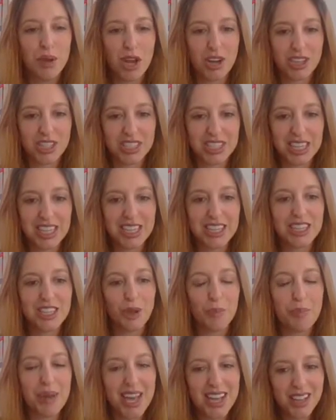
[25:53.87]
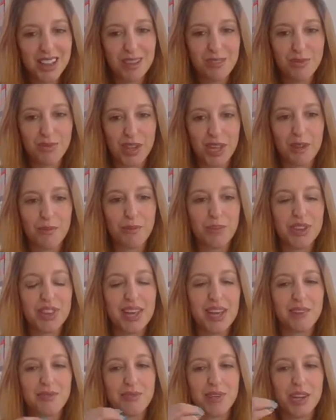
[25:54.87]
Marketing, you're paying the firm,
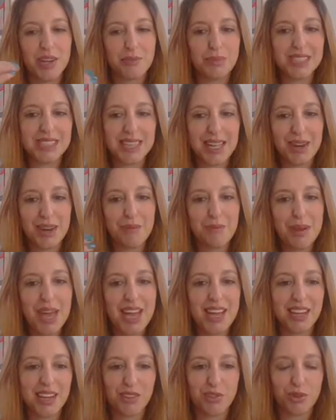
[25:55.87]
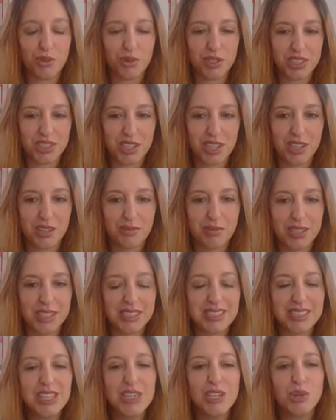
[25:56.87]
but that firm is then paying for a
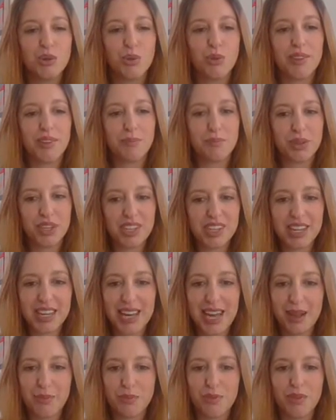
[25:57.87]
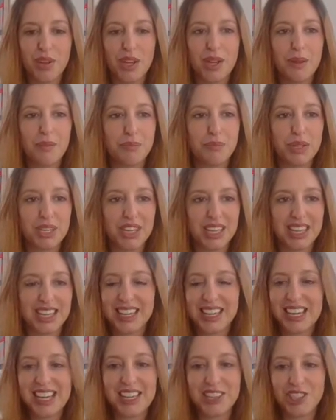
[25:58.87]
service, whether booking an advert,
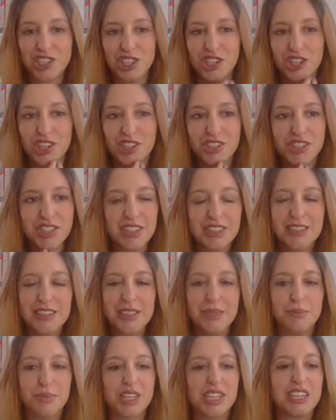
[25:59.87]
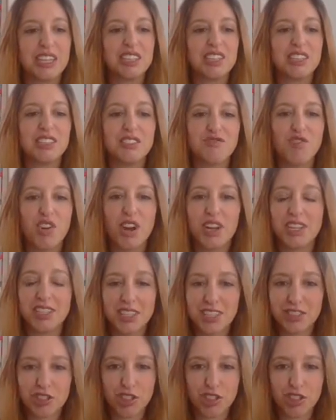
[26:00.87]
booking an e-shot, booking to run a